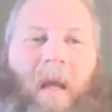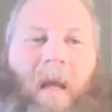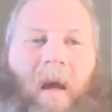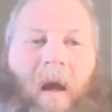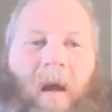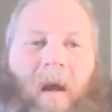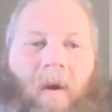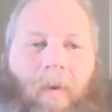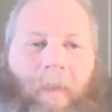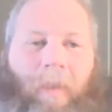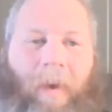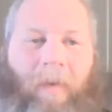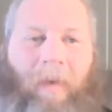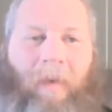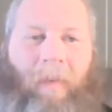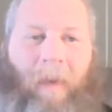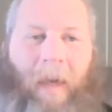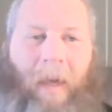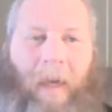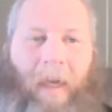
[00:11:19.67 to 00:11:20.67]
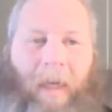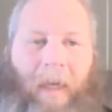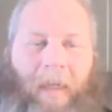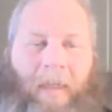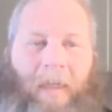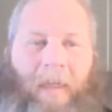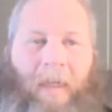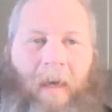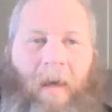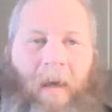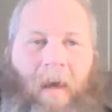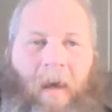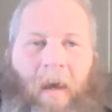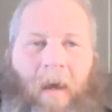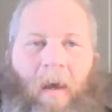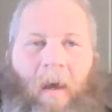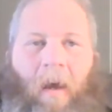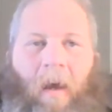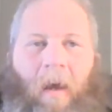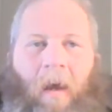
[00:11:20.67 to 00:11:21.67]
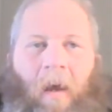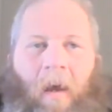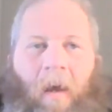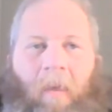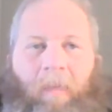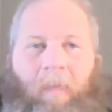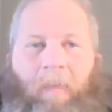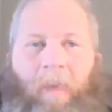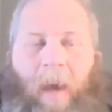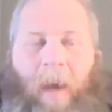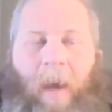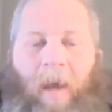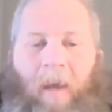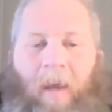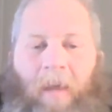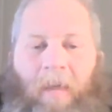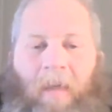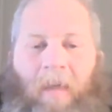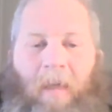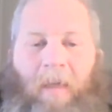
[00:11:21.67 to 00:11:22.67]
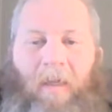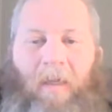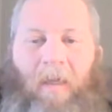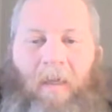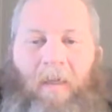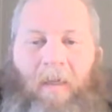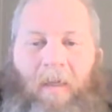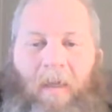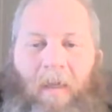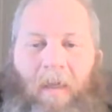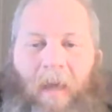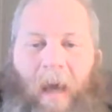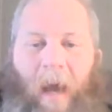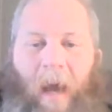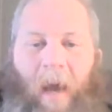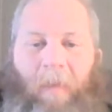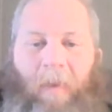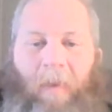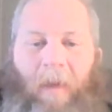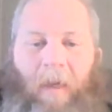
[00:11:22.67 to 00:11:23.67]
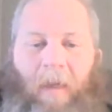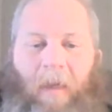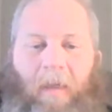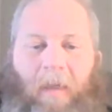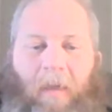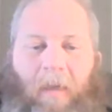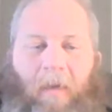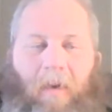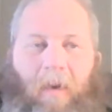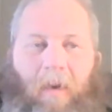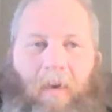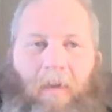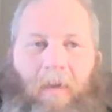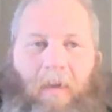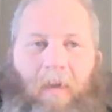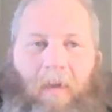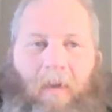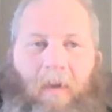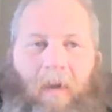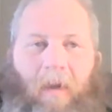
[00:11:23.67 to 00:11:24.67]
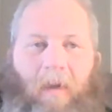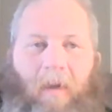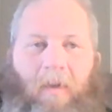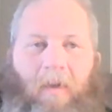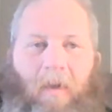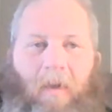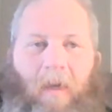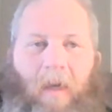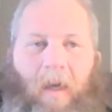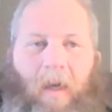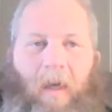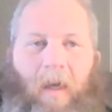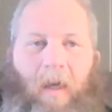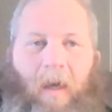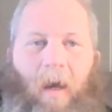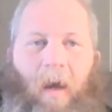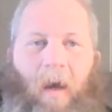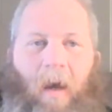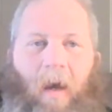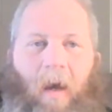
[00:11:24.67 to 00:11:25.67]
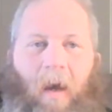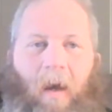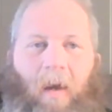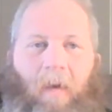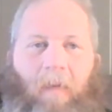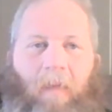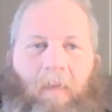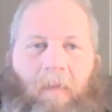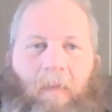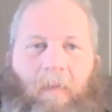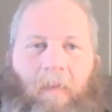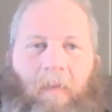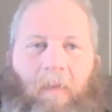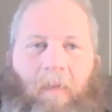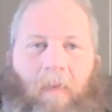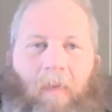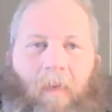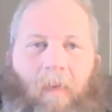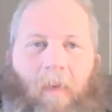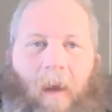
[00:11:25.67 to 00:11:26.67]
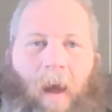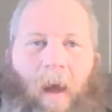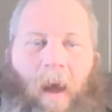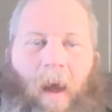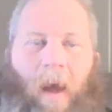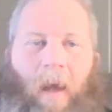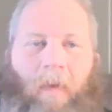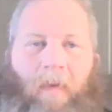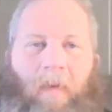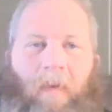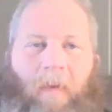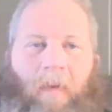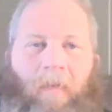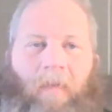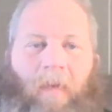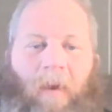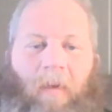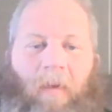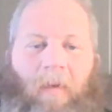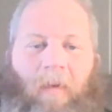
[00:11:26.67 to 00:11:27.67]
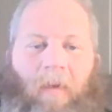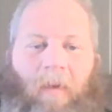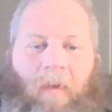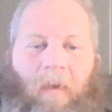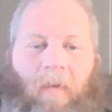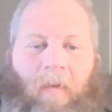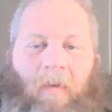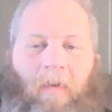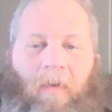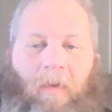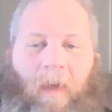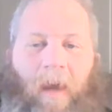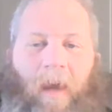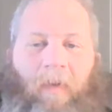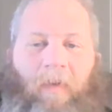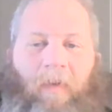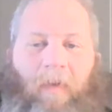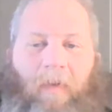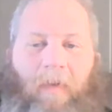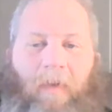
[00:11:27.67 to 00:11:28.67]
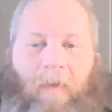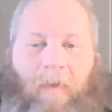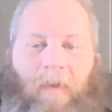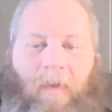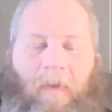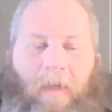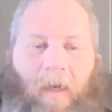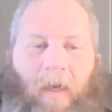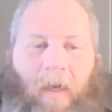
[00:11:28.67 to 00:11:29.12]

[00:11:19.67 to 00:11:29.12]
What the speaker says: I hope everybody is paying attention to the happenings across our country at the federal and local levels,